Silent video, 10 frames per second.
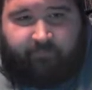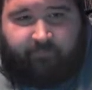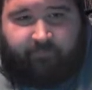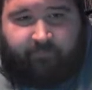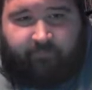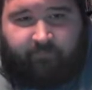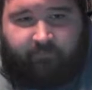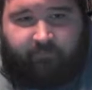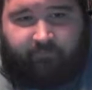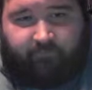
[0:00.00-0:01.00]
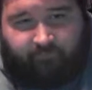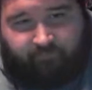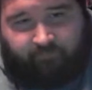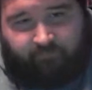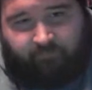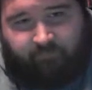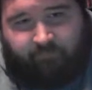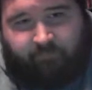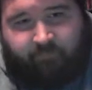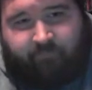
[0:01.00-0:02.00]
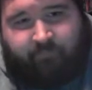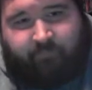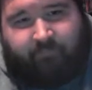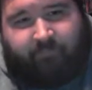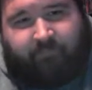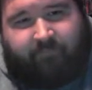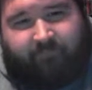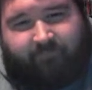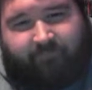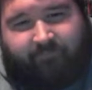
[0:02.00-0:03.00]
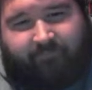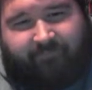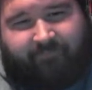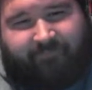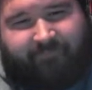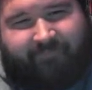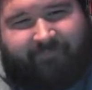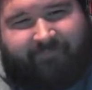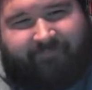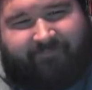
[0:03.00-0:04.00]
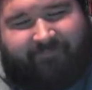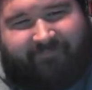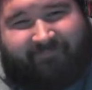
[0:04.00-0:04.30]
The person shown says nothing.